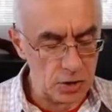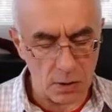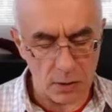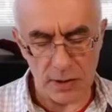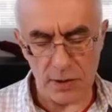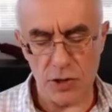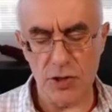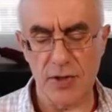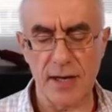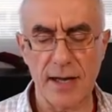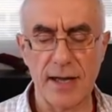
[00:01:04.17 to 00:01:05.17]

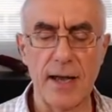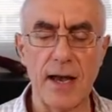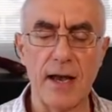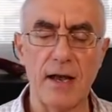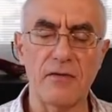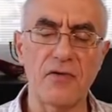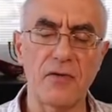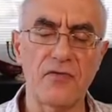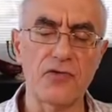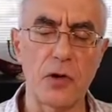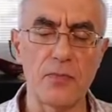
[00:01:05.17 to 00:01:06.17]
knowledge that I have
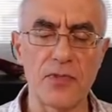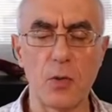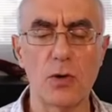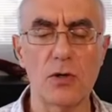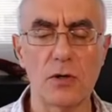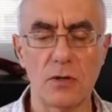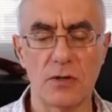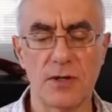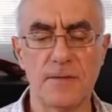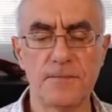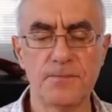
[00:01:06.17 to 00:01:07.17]
from the
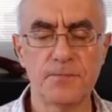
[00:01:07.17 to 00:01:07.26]
world.